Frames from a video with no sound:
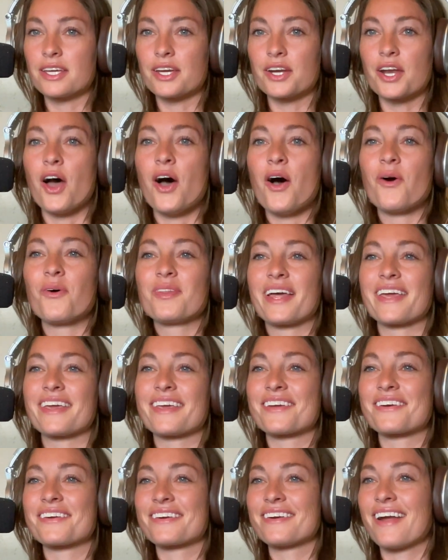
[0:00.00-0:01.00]
You know,
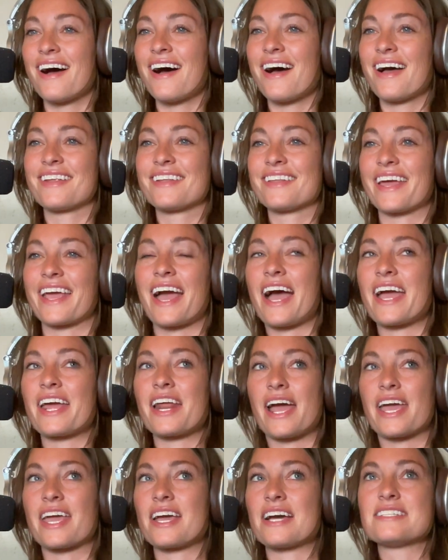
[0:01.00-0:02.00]
like you're not like I,
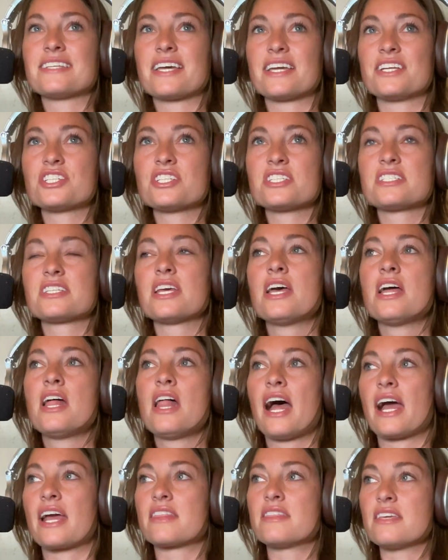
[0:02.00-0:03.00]
I guess I just
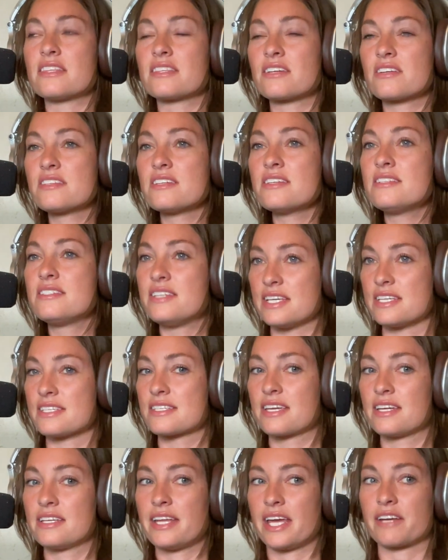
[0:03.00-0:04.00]
I think there's a
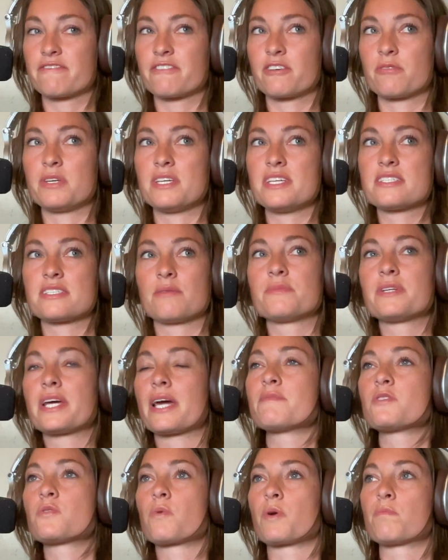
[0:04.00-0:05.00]
disconnect for me
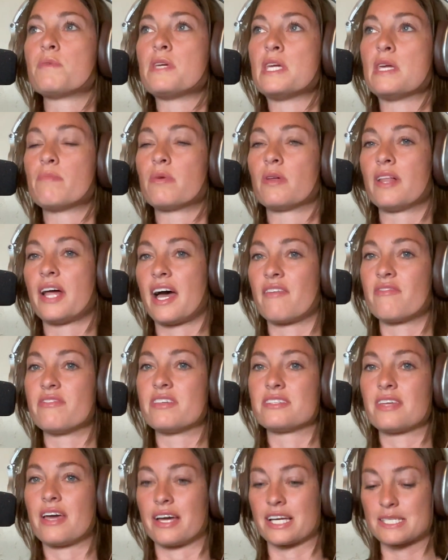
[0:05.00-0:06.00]
sometimes where people have
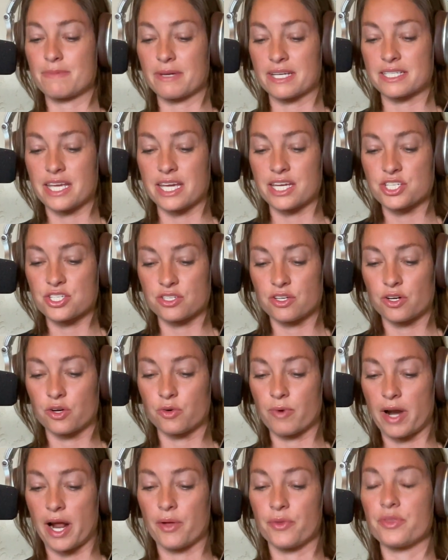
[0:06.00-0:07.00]
this expectation
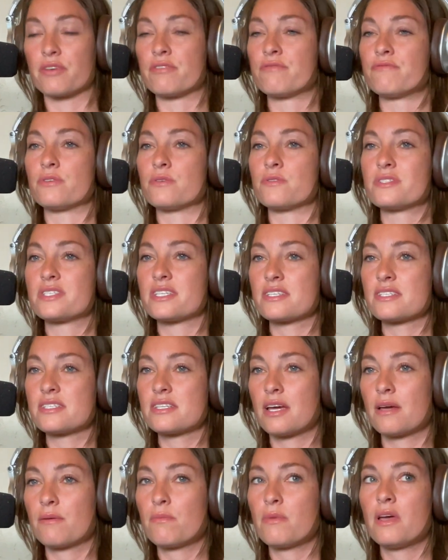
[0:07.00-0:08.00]
around the food
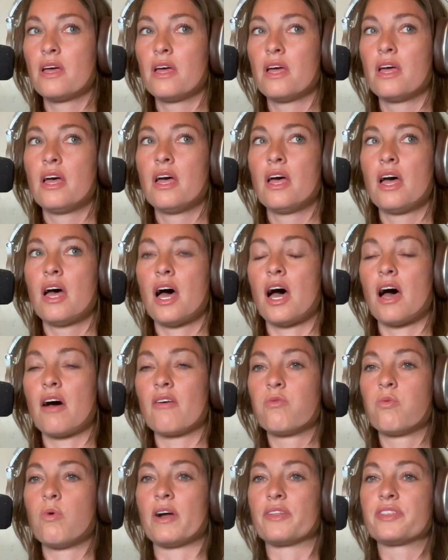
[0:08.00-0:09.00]
system
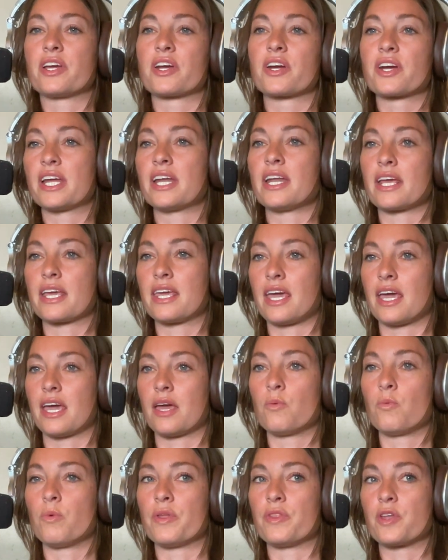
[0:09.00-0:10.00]
of what they're going to
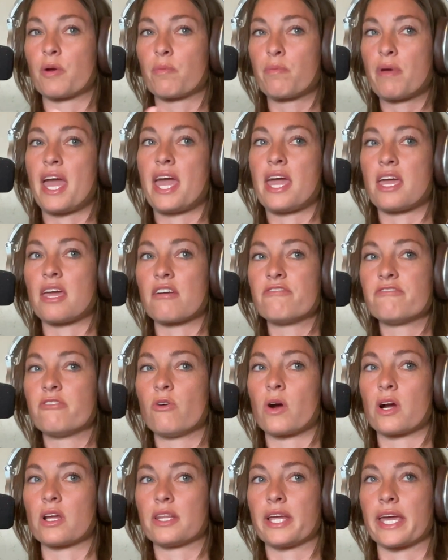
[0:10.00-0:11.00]
get when they're paying
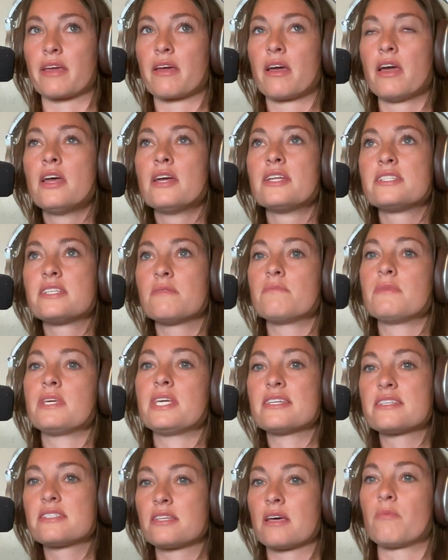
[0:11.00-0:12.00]
for it. Like to
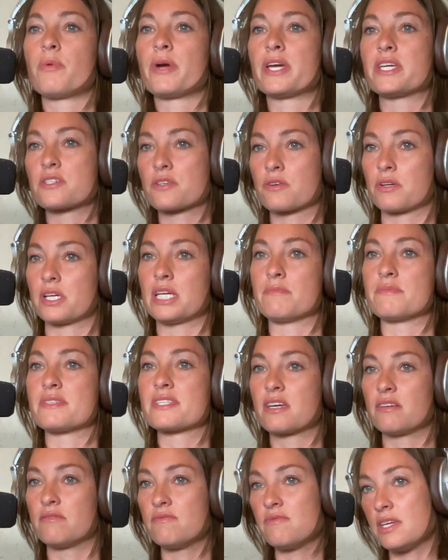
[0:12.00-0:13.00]
me, Subway
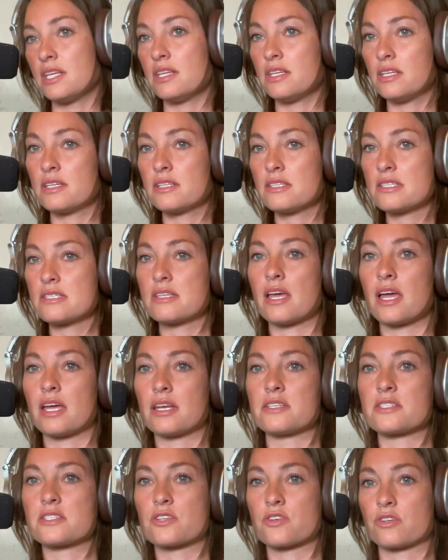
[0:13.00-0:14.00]
screams convenience
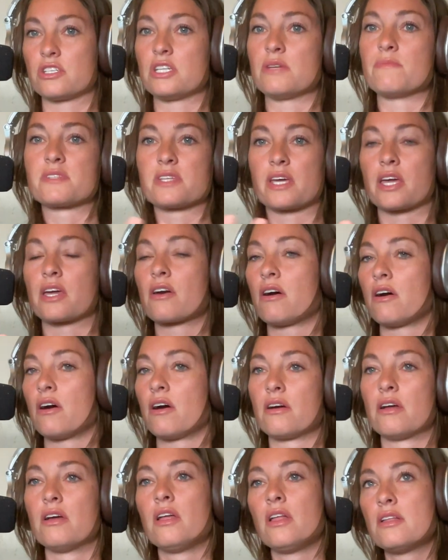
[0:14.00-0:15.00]
and it screams like
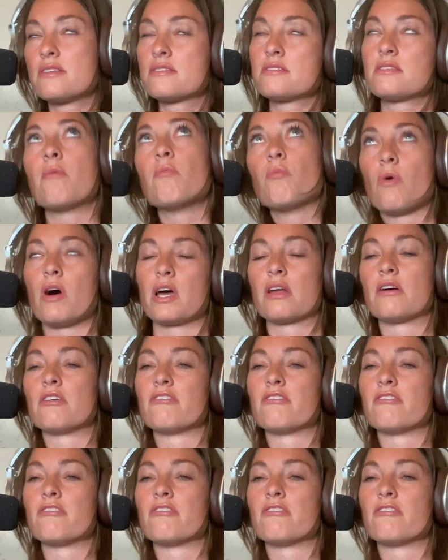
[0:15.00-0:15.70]
somewhat